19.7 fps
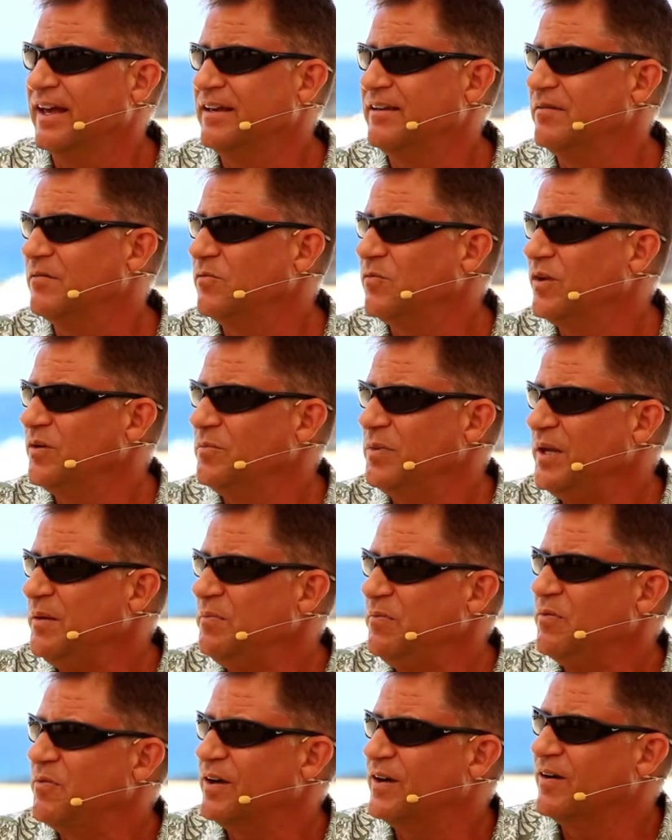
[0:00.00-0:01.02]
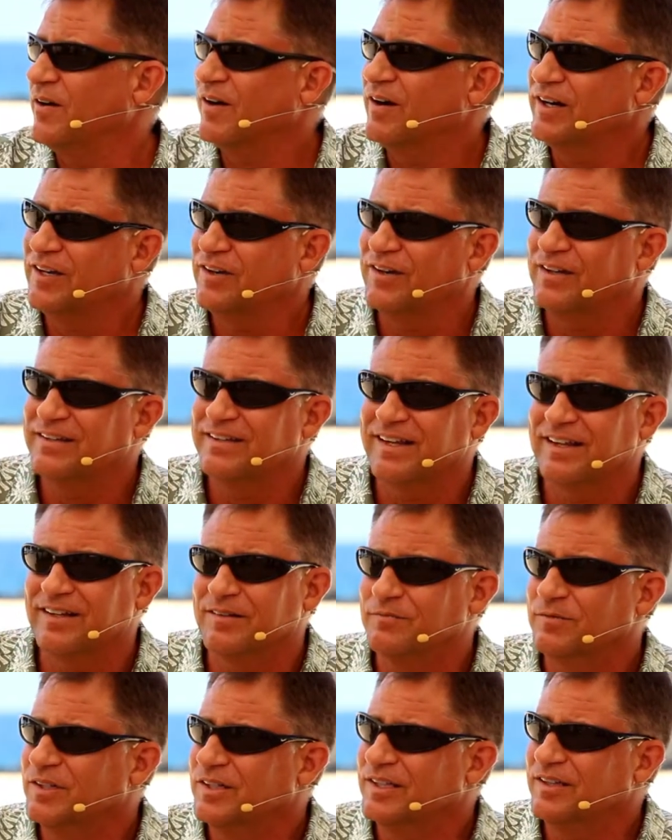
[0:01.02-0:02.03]
And when people want to argue, I
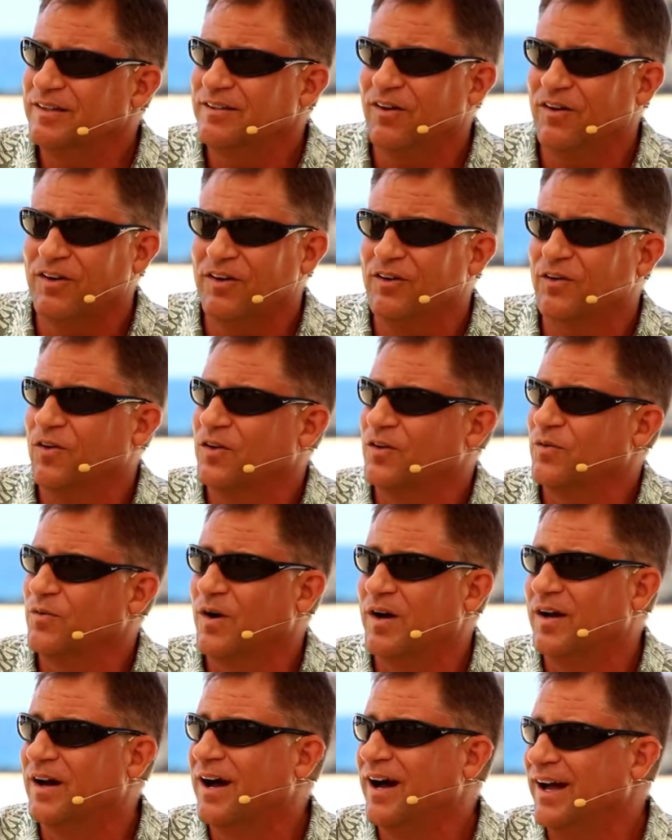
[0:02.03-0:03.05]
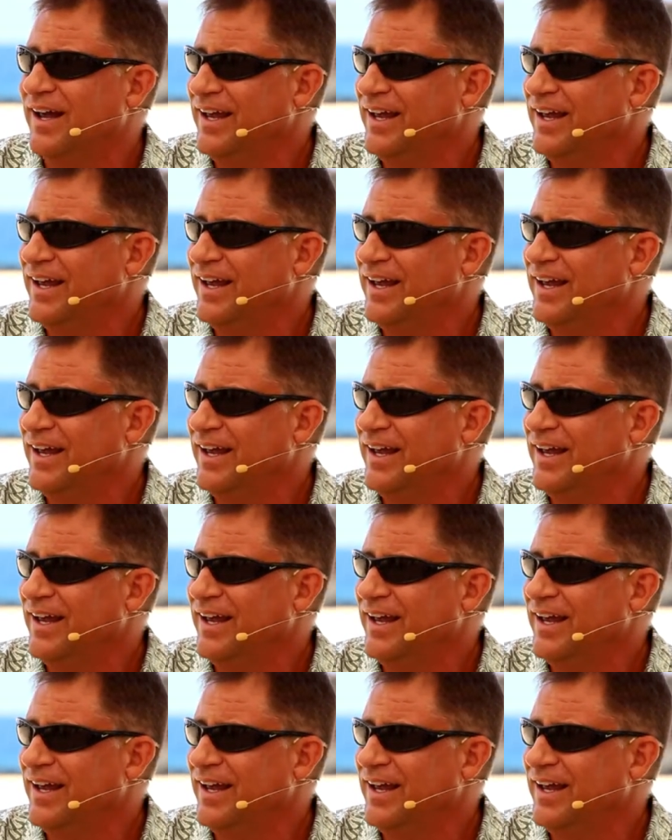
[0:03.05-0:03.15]
tell them, look, you argue all you want.